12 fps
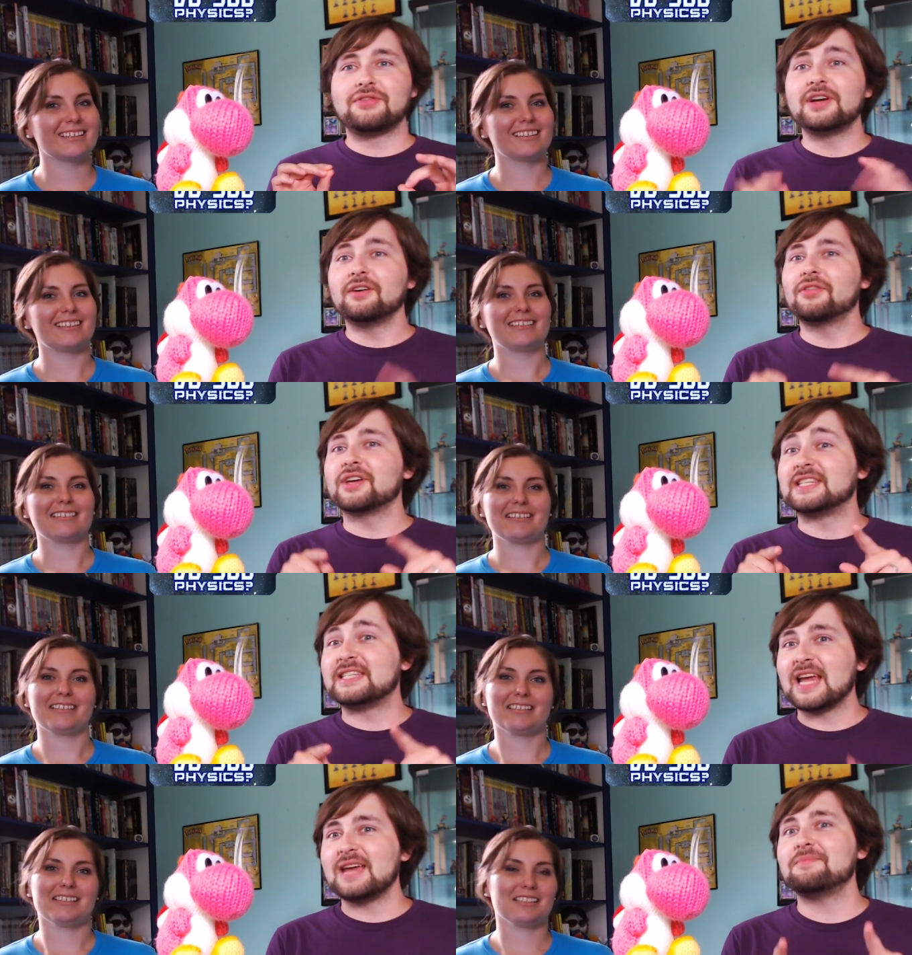Speaker 1: they're the
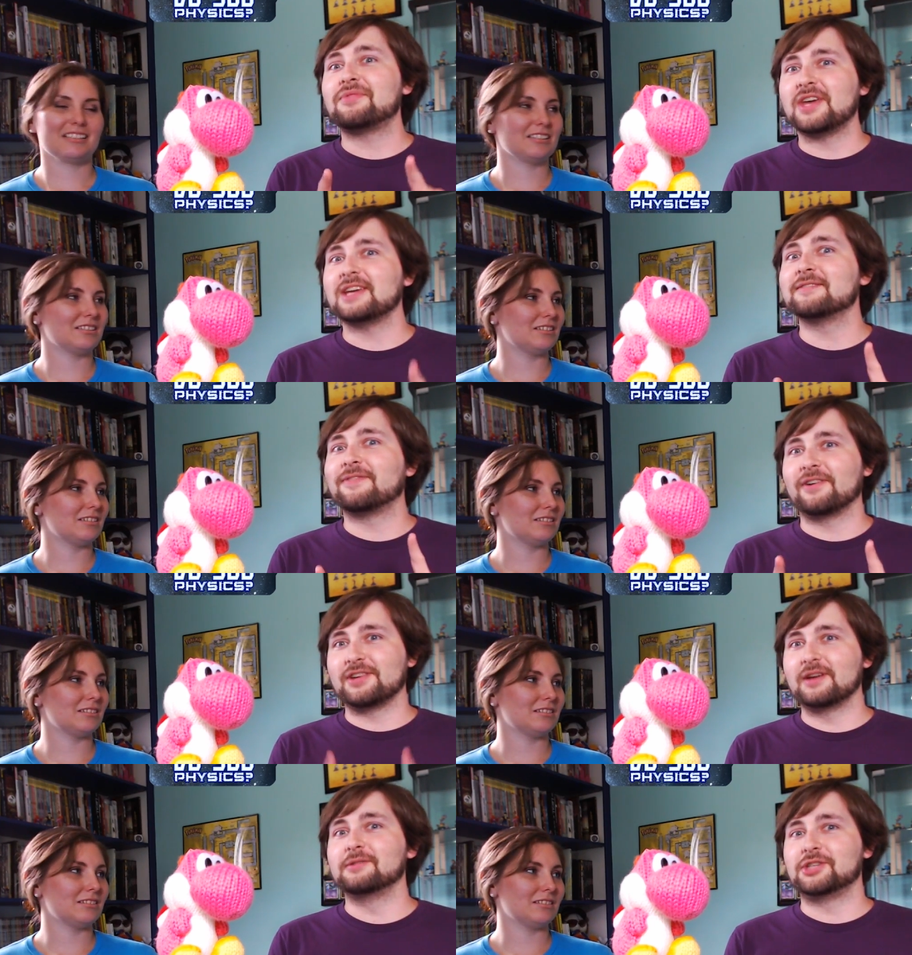same thing
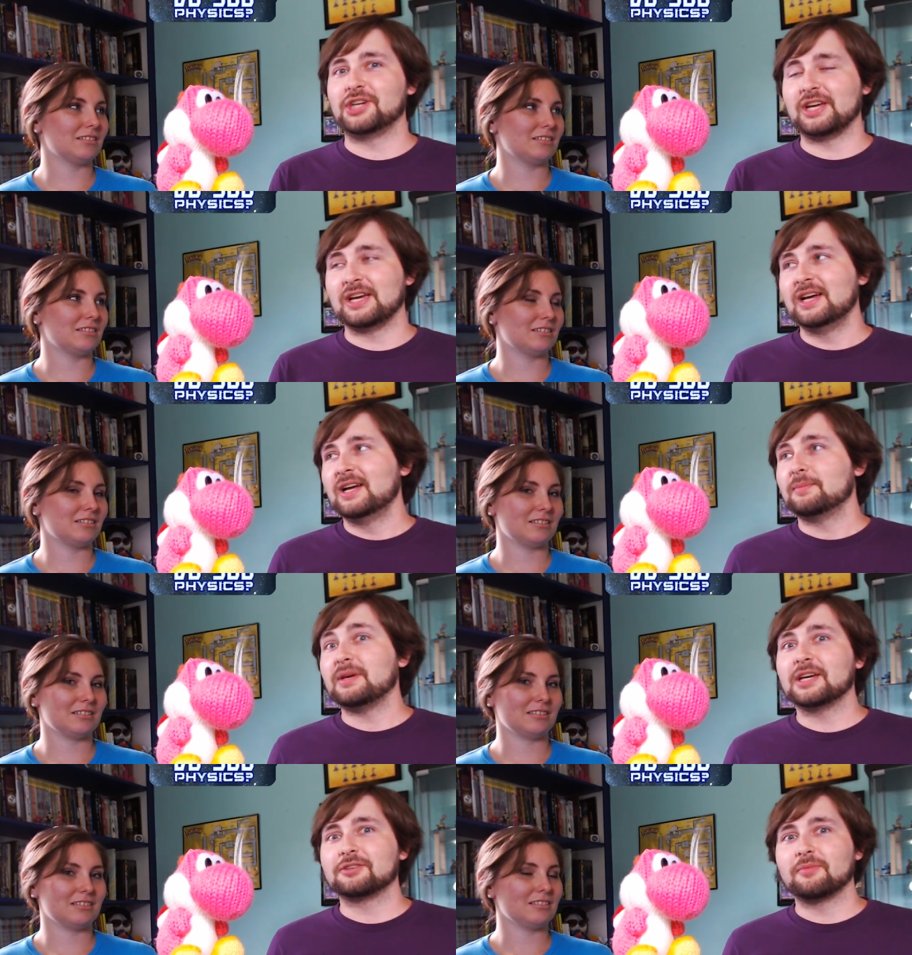for Yoshi.
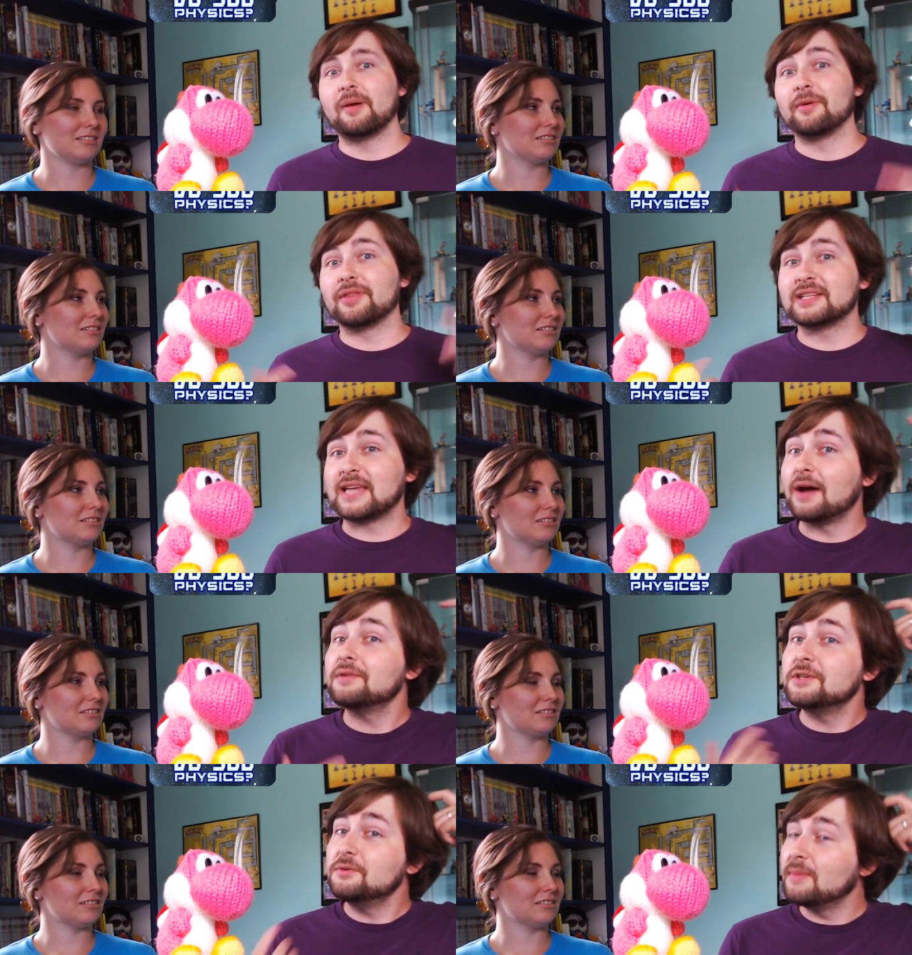Because remember, that's
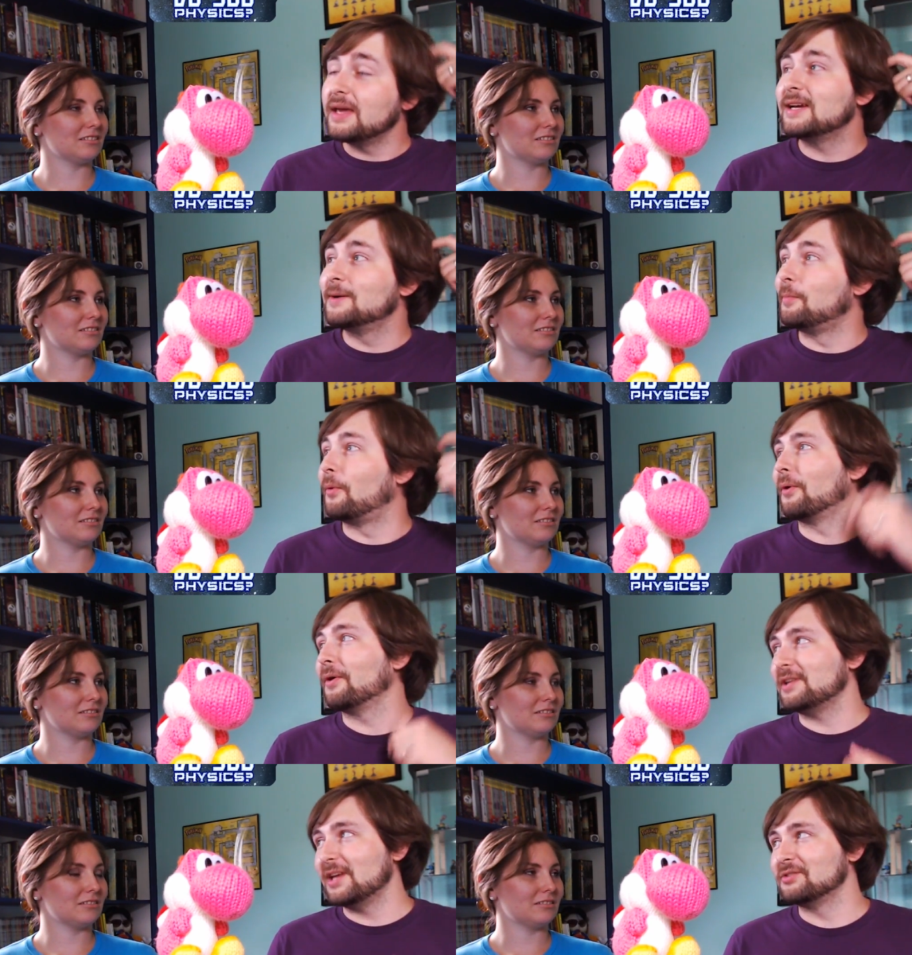how you make
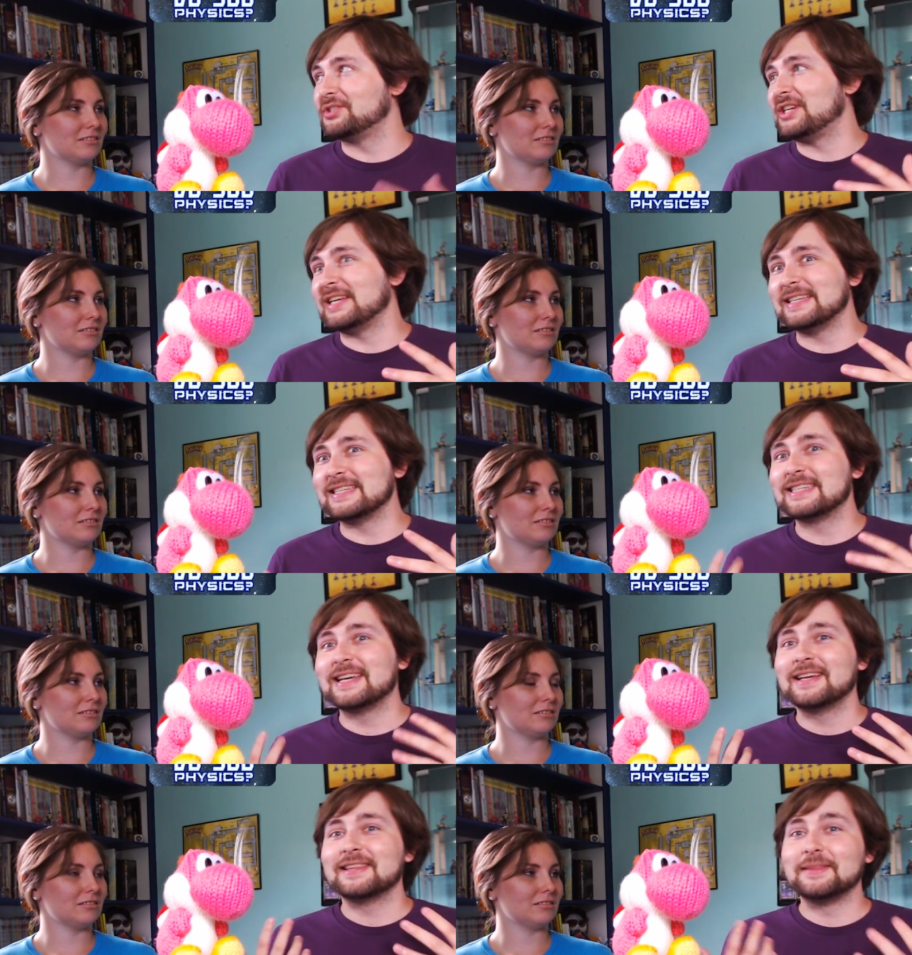more Yoshis.